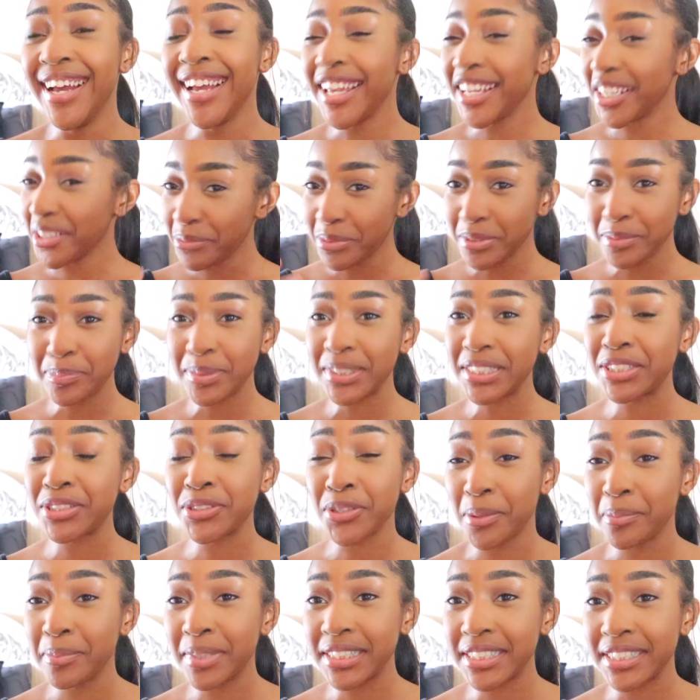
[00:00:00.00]
it would be
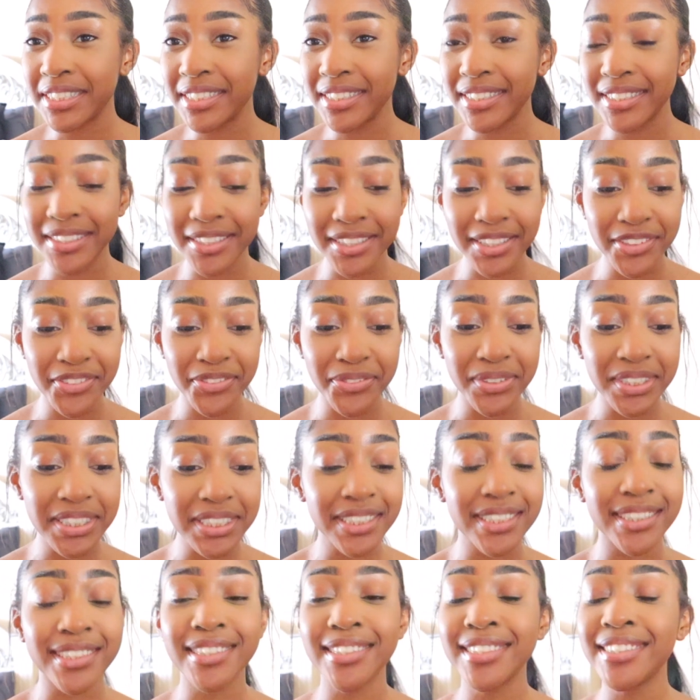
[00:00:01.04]
so much easier if we
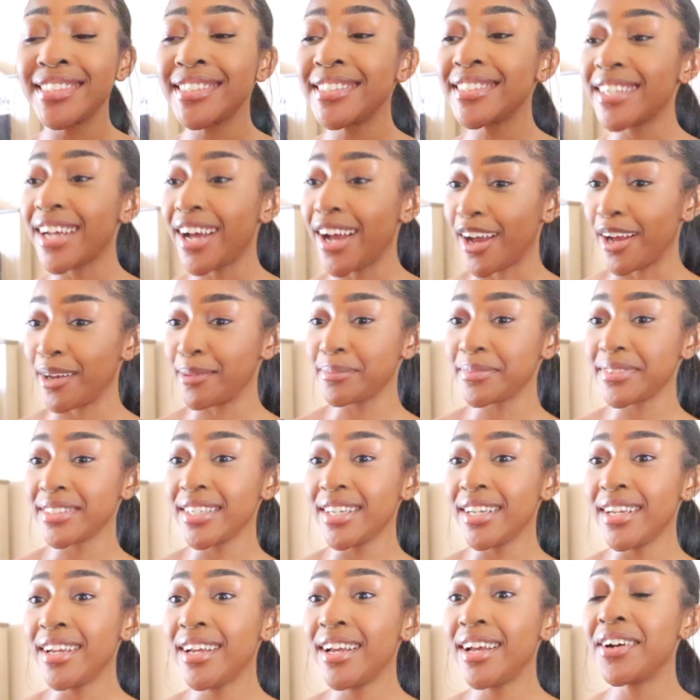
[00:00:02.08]
just stop.
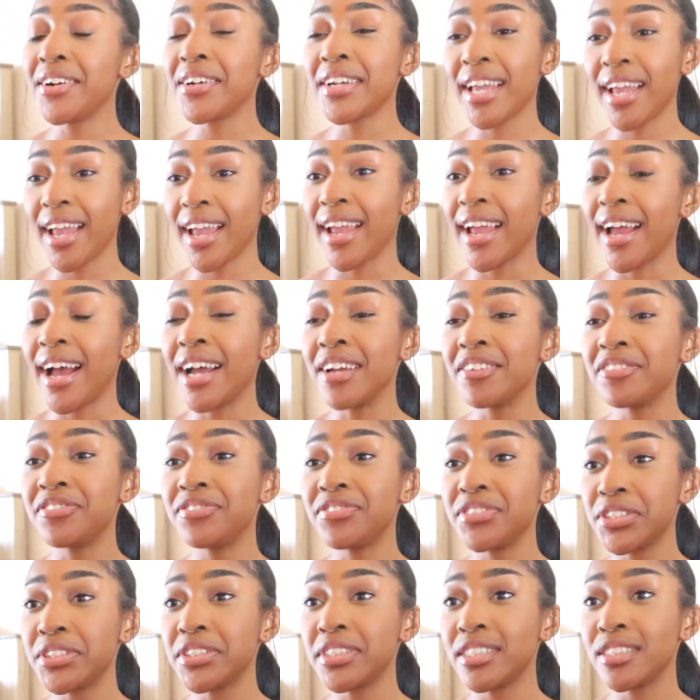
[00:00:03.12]
Okay, I
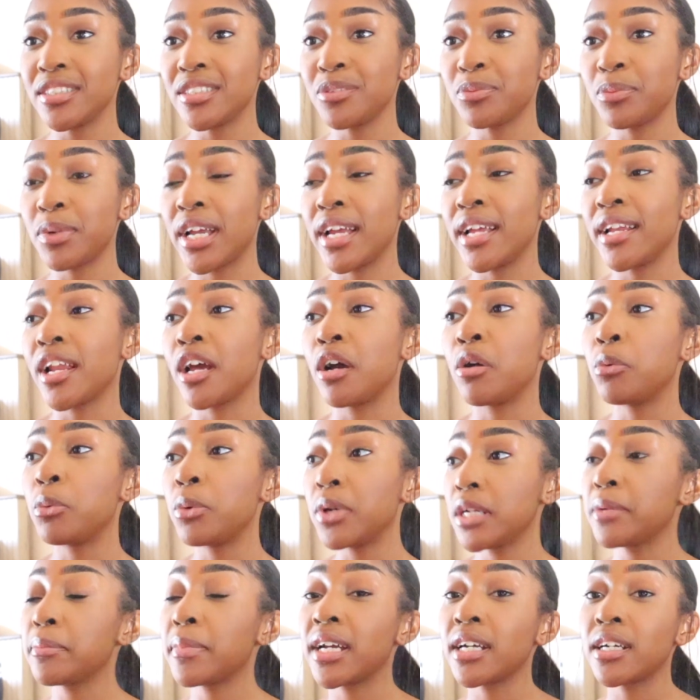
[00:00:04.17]
feel this way. Now,
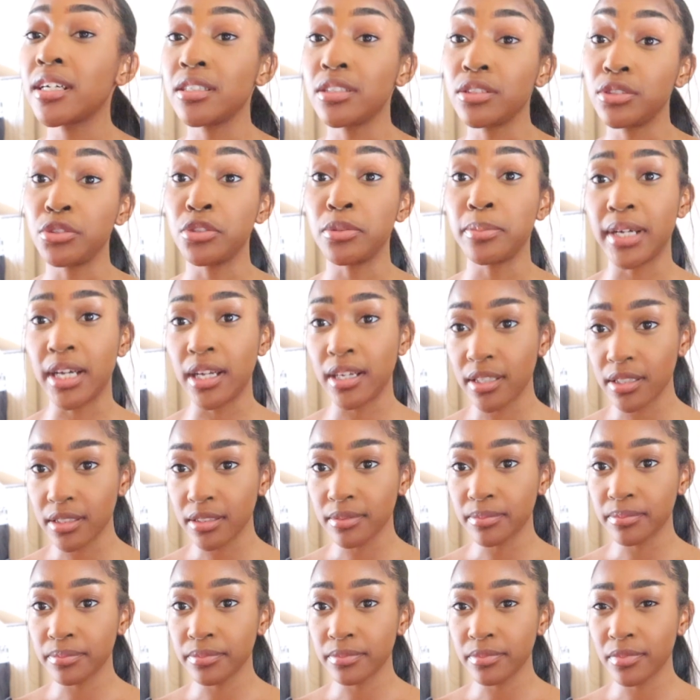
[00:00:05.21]
what am I going to do about it?
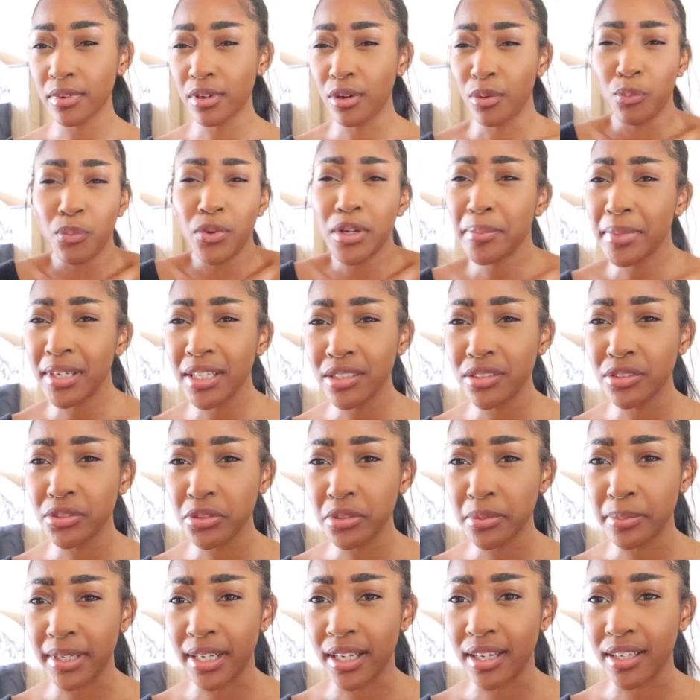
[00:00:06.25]
what am I gonna do
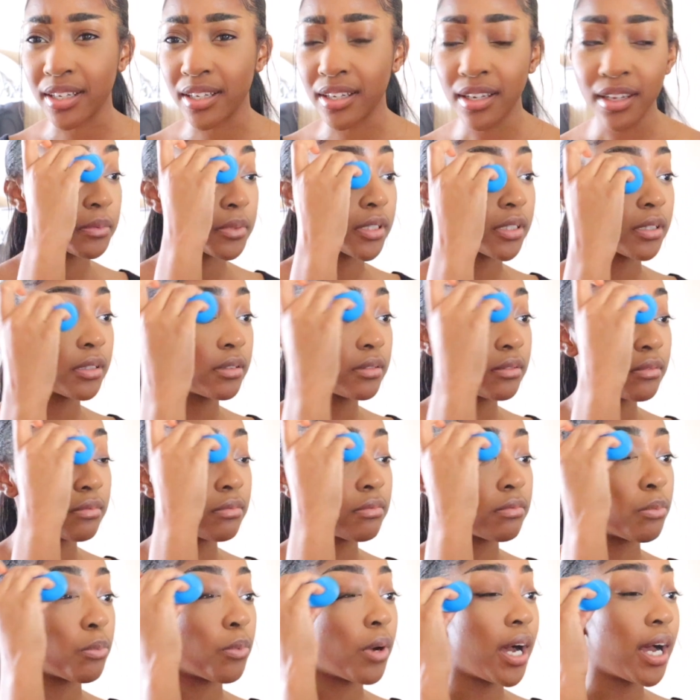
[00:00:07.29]
about it? We
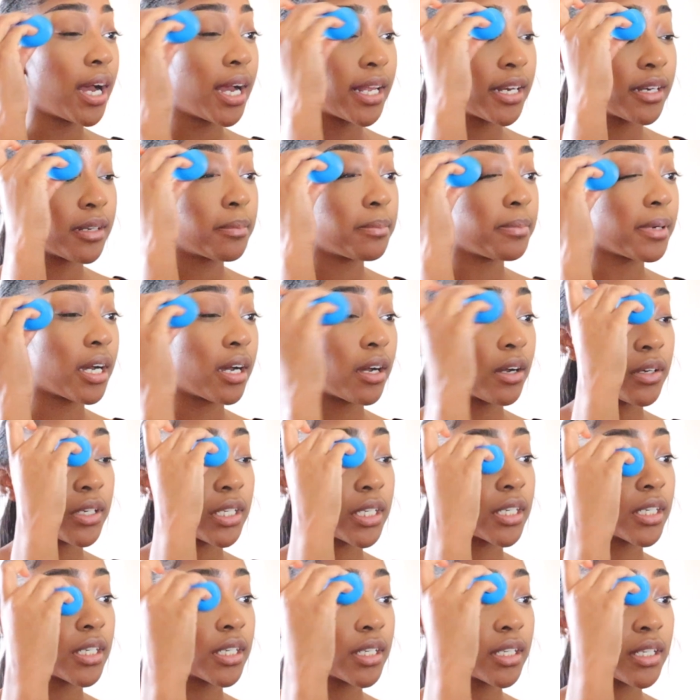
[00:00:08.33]
whine about
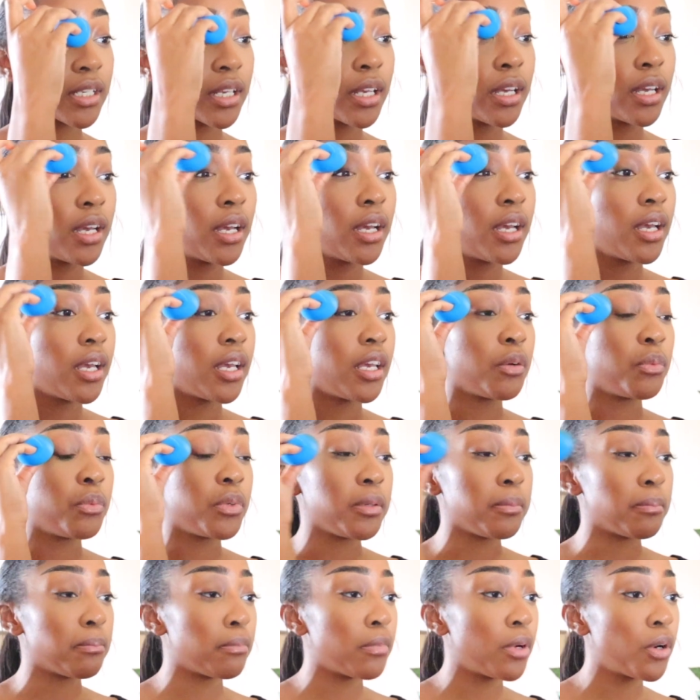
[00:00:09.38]
it and
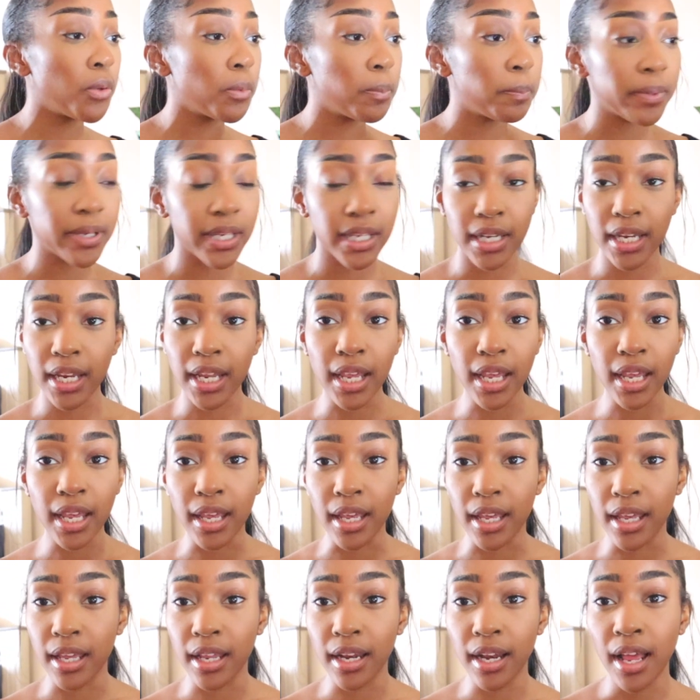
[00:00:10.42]
we mope in
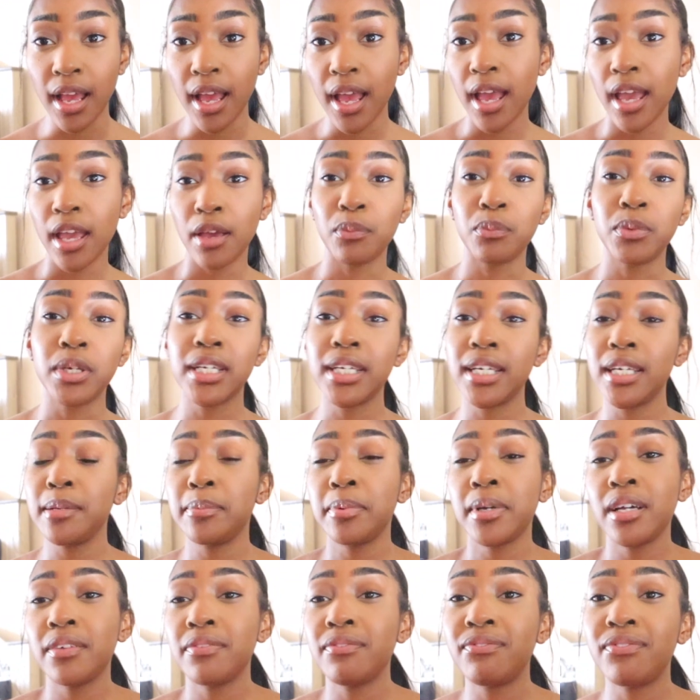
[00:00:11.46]
it and we
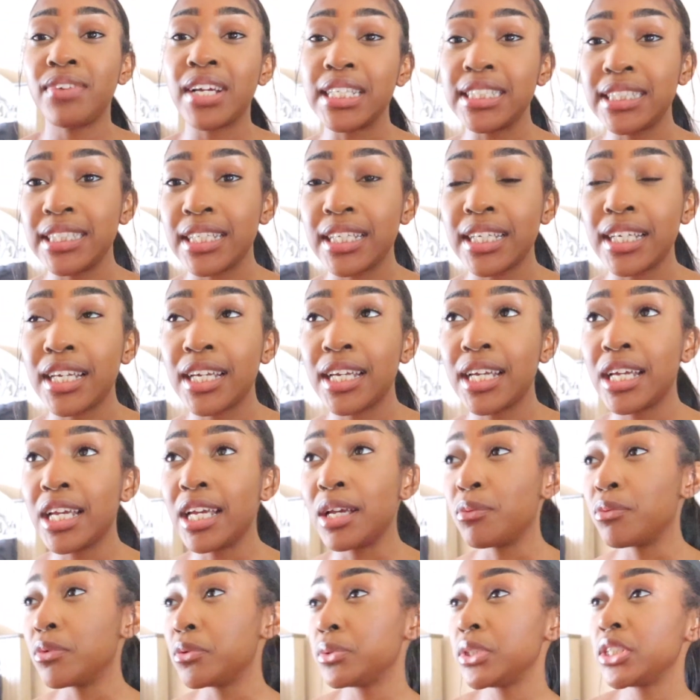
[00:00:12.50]
keep confessing it,
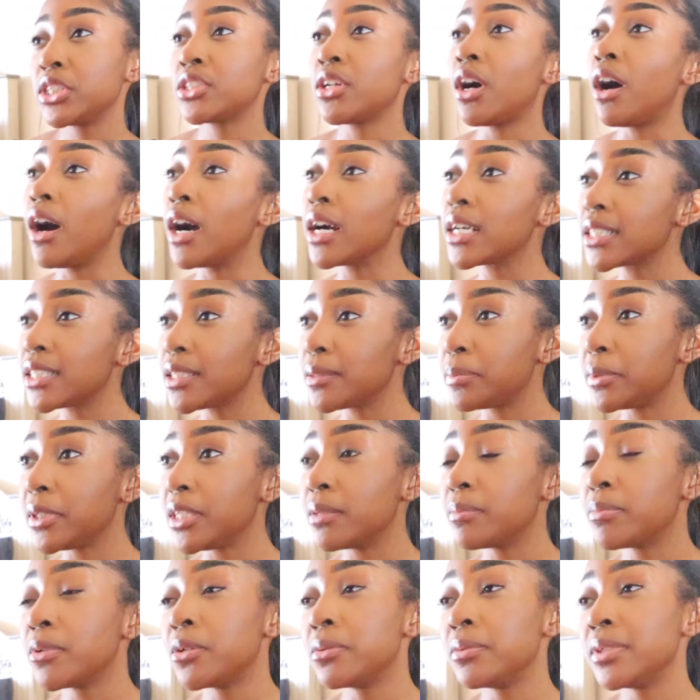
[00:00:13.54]
and when we talk to
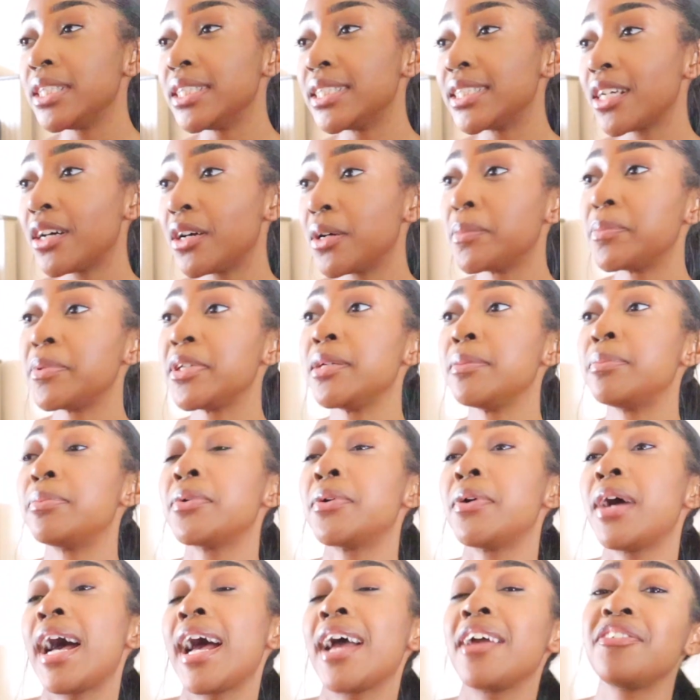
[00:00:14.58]
people, we tell
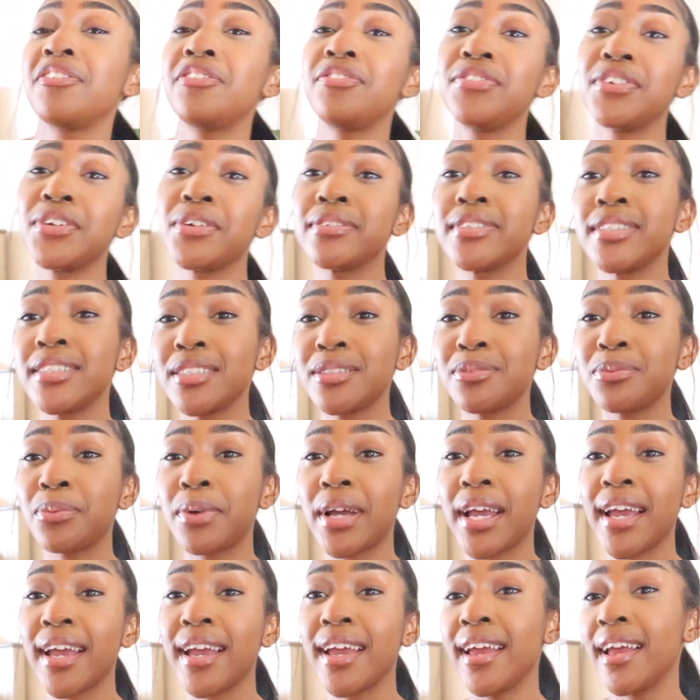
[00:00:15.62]
people I feel this
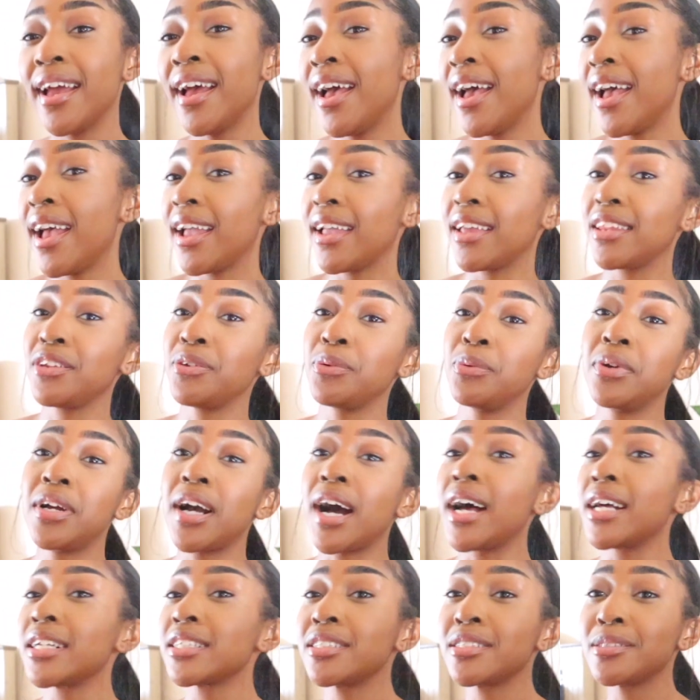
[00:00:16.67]
way, and you
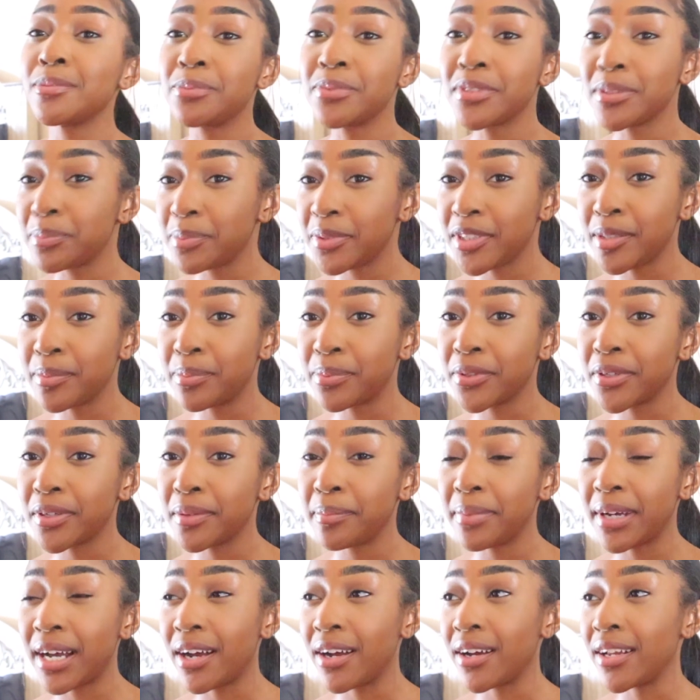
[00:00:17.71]
gossip with people
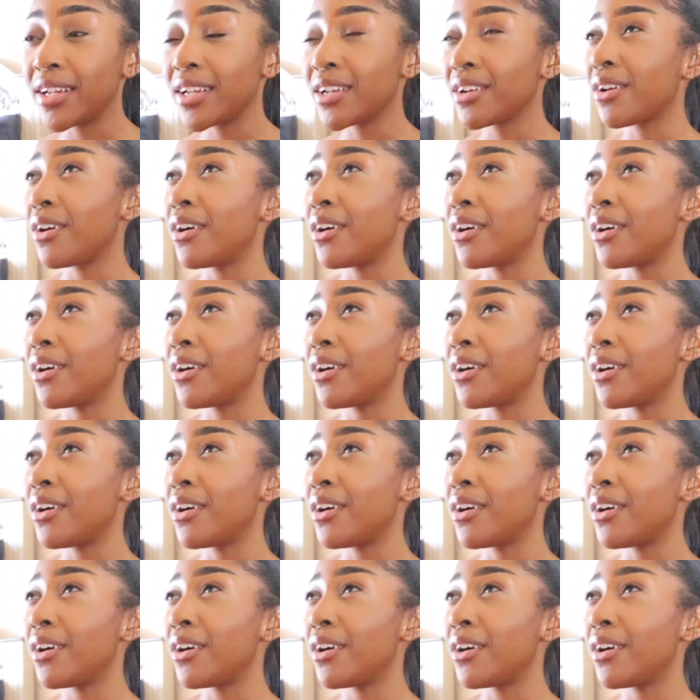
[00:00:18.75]
about it.